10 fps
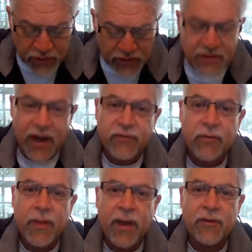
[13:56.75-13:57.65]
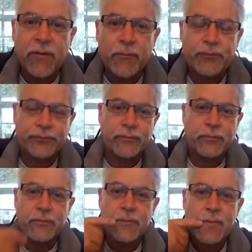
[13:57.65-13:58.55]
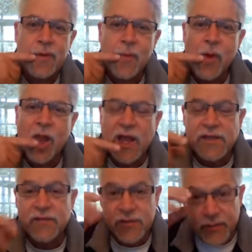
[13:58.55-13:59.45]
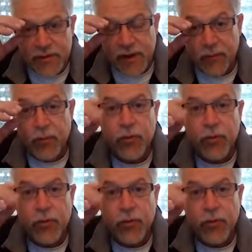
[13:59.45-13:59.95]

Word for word: us a sign from heaven. Well, lots of us would say, Well,